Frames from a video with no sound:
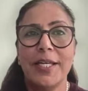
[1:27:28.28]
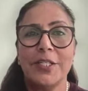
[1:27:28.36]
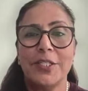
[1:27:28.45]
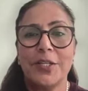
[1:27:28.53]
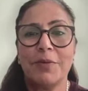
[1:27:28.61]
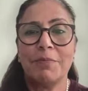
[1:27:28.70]

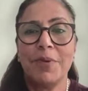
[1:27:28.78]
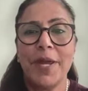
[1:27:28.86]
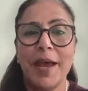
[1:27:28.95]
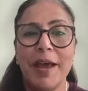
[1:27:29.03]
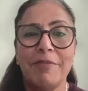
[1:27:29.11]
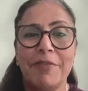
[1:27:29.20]
So on
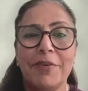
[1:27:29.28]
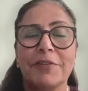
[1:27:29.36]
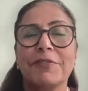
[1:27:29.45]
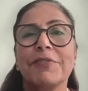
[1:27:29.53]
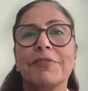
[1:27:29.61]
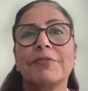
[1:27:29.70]
behalf
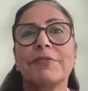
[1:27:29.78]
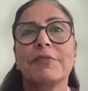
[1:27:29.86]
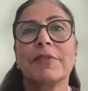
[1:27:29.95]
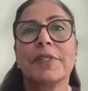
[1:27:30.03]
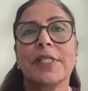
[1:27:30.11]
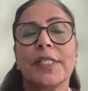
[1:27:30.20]
of
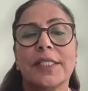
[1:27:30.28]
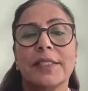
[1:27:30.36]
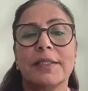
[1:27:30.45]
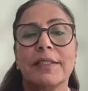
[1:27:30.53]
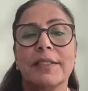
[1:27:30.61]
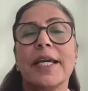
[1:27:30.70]

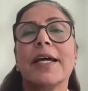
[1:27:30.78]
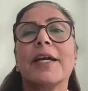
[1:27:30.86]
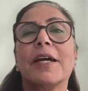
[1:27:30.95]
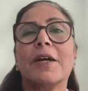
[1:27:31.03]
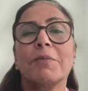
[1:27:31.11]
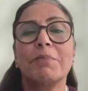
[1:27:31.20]

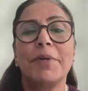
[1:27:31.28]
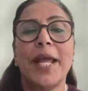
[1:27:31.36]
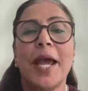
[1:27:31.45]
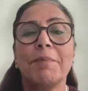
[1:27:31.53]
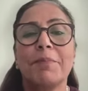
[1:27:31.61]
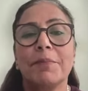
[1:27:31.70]
CIArb,
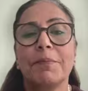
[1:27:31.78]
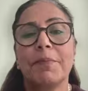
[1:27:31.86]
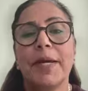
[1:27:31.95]
NAP,